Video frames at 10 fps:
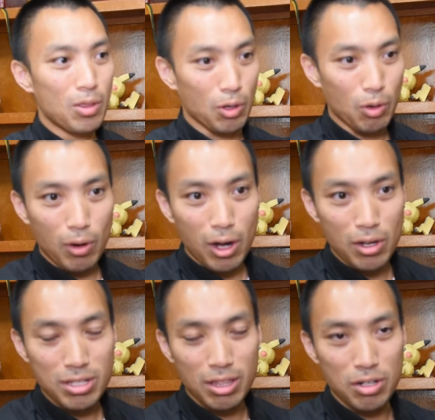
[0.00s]

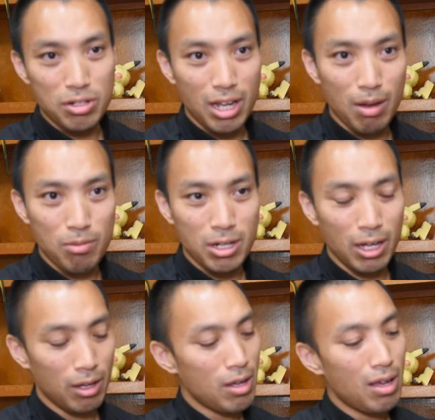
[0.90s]
cross and the
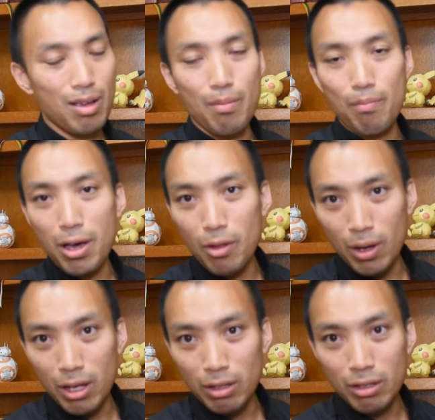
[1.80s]
JMJ, by the
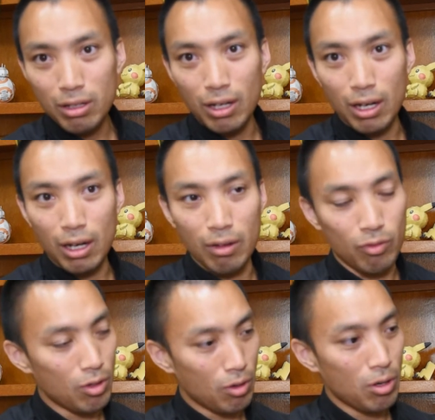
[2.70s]
way, if you don't